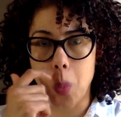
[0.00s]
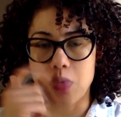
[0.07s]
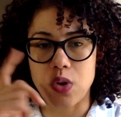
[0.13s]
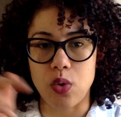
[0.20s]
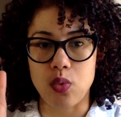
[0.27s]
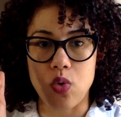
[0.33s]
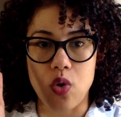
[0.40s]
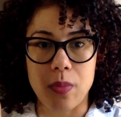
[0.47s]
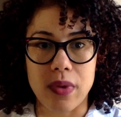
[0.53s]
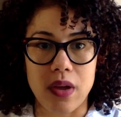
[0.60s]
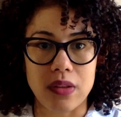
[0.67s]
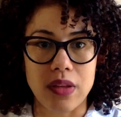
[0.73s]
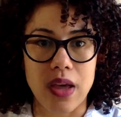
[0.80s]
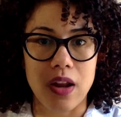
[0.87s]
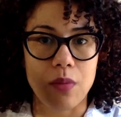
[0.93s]
Don't quote me
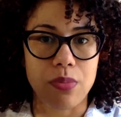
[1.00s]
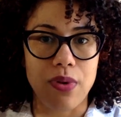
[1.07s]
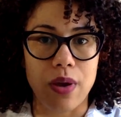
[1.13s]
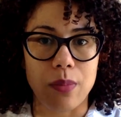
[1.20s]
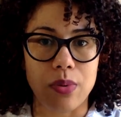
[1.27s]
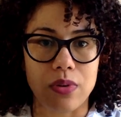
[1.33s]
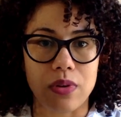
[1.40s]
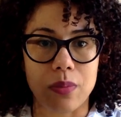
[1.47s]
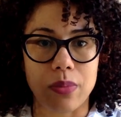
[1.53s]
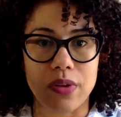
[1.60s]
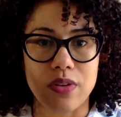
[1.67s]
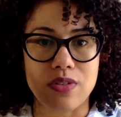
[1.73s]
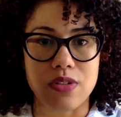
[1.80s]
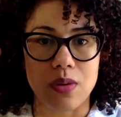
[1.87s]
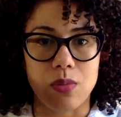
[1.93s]
on that. I'll probably put it up
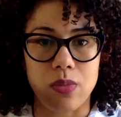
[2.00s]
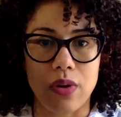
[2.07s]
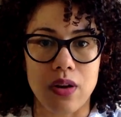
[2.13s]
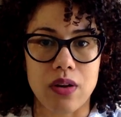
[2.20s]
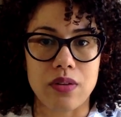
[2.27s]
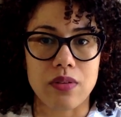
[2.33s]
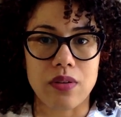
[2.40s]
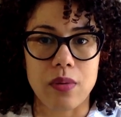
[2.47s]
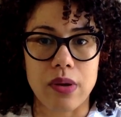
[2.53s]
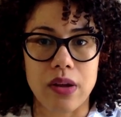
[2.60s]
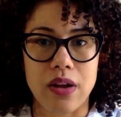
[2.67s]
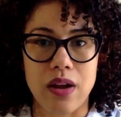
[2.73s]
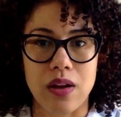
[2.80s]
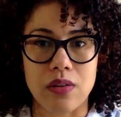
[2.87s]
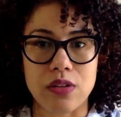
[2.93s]
here somewhere
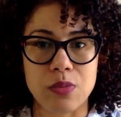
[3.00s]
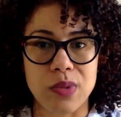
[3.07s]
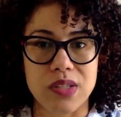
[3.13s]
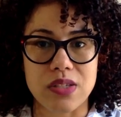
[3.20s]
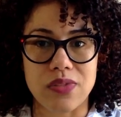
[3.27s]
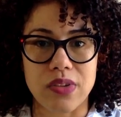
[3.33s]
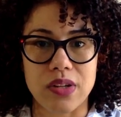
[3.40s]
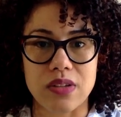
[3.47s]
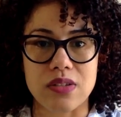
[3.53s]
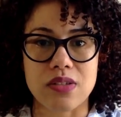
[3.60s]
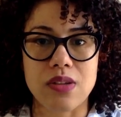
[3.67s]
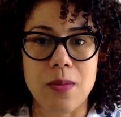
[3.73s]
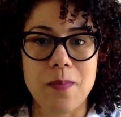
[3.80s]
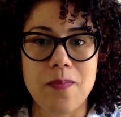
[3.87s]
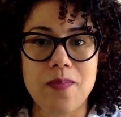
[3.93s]
about how expensive it
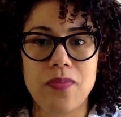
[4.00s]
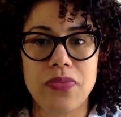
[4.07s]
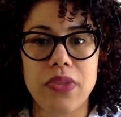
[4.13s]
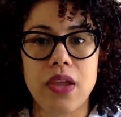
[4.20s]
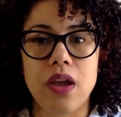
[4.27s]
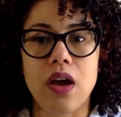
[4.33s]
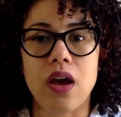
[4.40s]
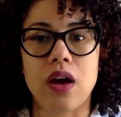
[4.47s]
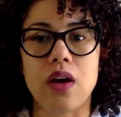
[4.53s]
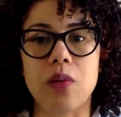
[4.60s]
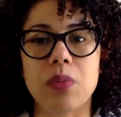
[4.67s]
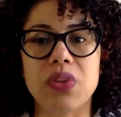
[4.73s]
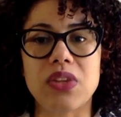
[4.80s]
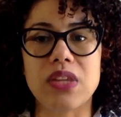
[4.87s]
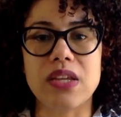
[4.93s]
is. But
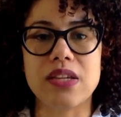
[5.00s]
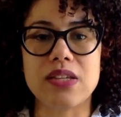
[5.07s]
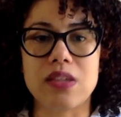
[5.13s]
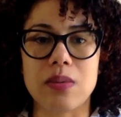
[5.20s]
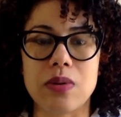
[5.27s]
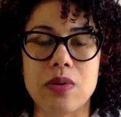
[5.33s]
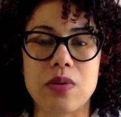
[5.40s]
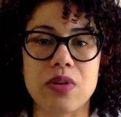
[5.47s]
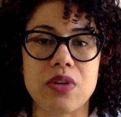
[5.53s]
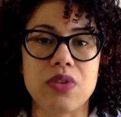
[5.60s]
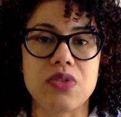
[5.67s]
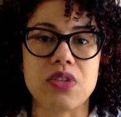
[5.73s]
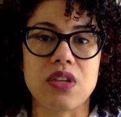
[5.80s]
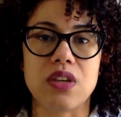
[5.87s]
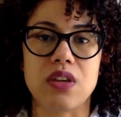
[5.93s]
the thing is, I'm going to be
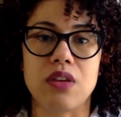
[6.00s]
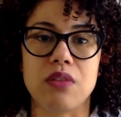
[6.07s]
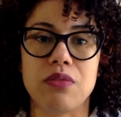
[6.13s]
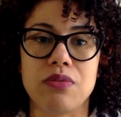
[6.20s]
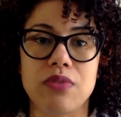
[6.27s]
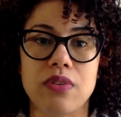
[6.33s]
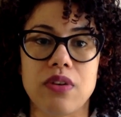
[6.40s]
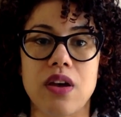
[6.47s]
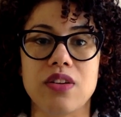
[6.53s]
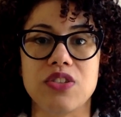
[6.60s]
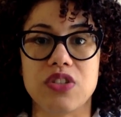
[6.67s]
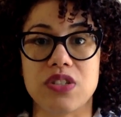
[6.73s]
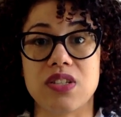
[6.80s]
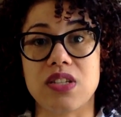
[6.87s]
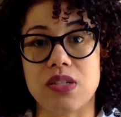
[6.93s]
using it for not
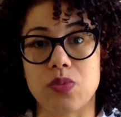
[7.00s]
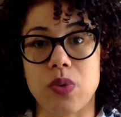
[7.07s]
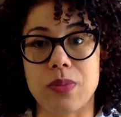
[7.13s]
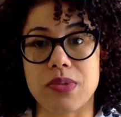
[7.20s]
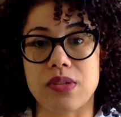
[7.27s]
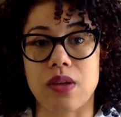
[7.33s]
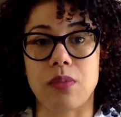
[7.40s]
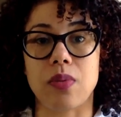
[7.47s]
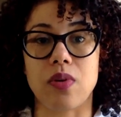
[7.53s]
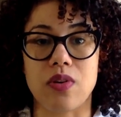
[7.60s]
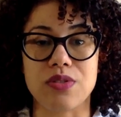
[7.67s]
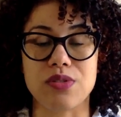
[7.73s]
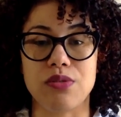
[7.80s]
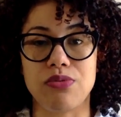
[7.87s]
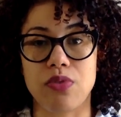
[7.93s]
just this website, but
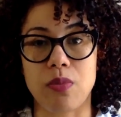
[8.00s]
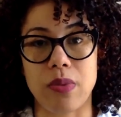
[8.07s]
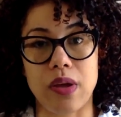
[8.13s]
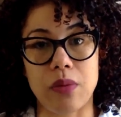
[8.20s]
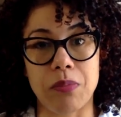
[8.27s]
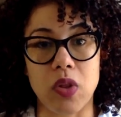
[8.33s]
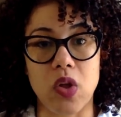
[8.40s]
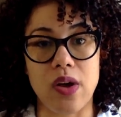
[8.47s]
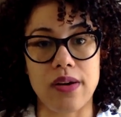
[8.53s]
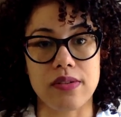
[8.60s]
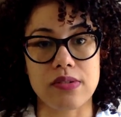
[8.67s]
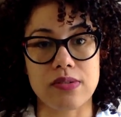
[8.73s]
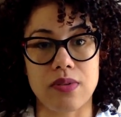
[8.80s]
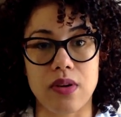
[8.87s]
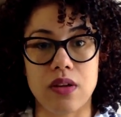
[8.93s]
also for my blog
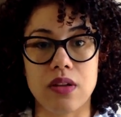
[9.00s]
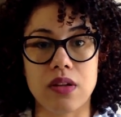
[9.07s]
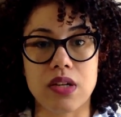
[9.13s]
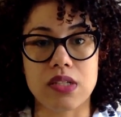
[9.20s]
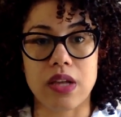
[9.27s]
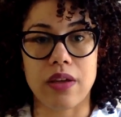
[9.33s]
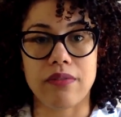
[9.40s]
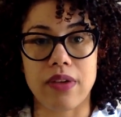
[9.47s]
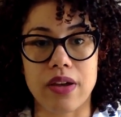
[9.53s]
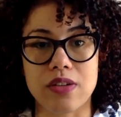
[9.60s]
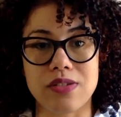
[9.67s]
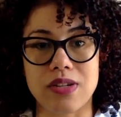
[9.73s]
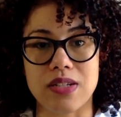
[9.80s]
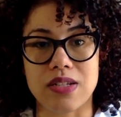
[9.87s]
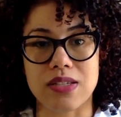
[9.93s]
as well, because I have
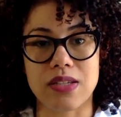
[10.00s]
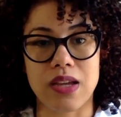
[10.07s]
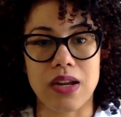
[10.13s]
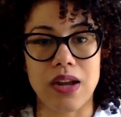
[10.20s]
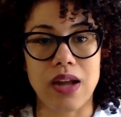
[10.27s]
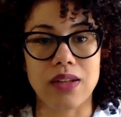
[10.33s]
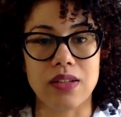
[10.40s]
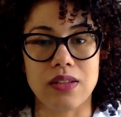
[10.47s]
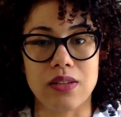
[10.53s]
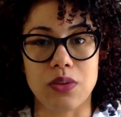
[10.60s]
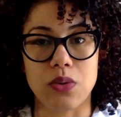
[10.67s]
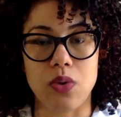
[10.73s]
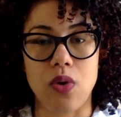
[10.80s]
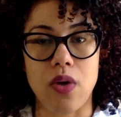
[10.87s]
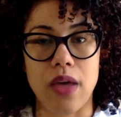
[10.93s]
actually disconnected the
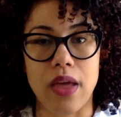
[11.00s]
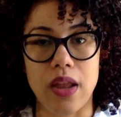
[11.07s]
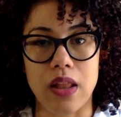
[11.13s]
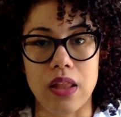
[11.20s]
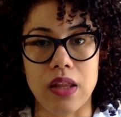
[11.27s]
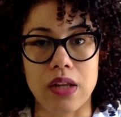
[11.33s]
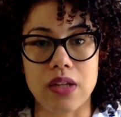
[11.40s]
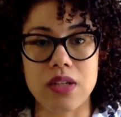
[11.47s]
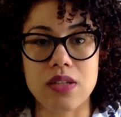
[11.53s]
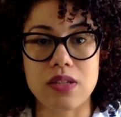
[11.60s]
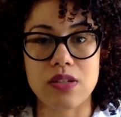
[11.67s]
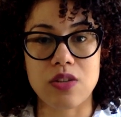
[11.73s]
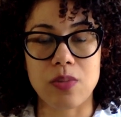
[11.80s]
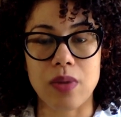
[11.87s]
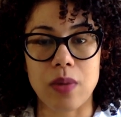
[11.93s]
Google Analytics
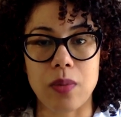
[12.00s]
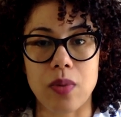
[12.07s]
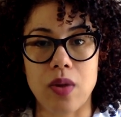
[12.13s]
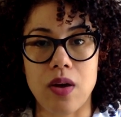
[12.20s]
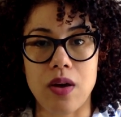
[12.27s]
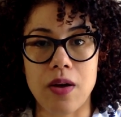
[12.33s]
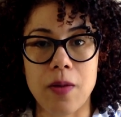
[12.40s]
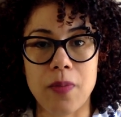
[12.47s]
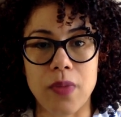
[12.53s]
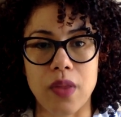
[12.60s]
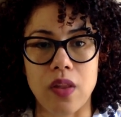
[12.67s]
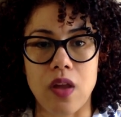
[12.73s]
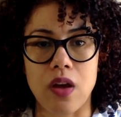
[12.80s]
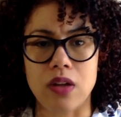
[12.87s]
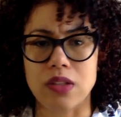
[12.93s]
to my blog a
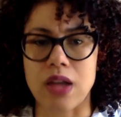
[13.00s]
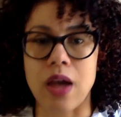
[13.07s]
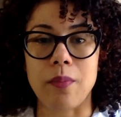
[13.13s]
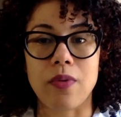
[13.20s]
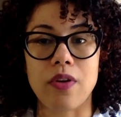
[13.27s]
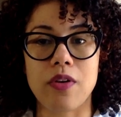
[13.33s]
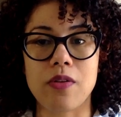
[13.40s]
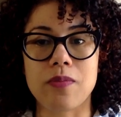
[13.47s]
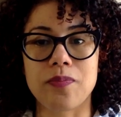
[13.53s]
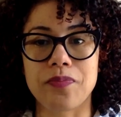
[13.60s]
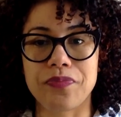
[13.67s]
long time ago.